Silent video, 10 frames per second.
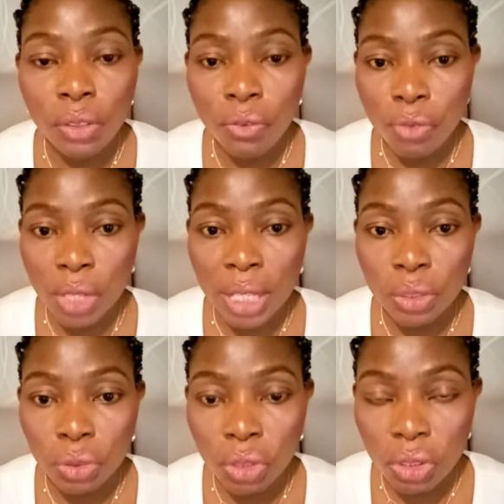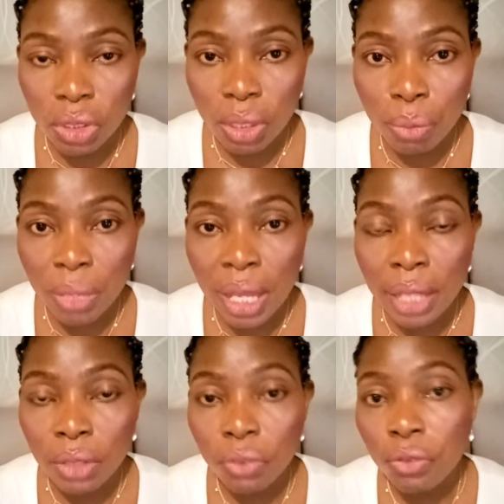Don't forget to thumbs up, and
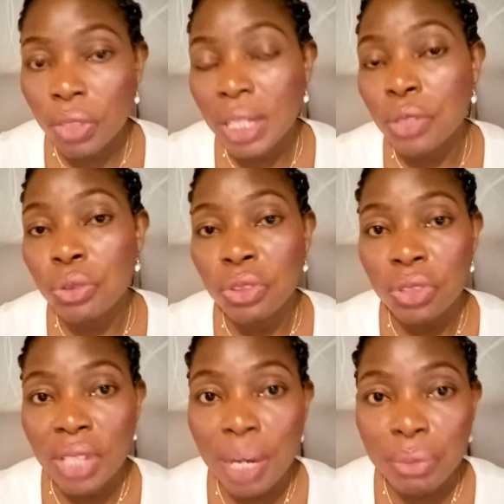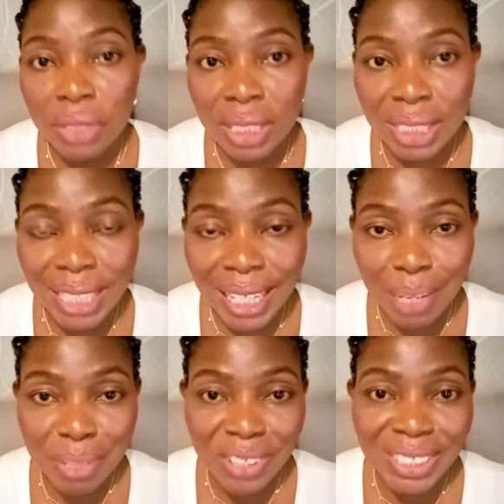don't forget to subscribe to the channel,
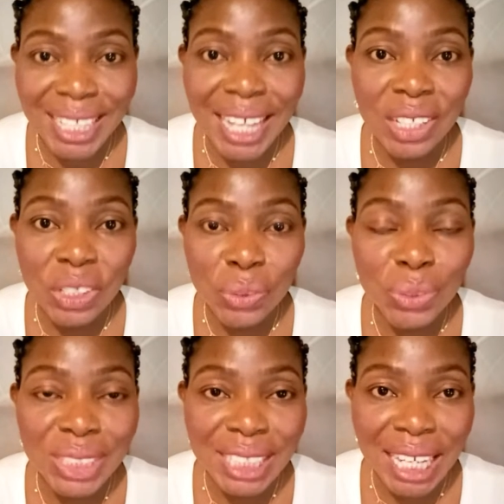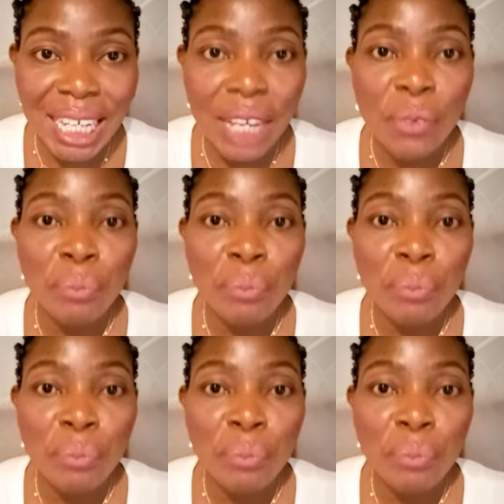because now new channel.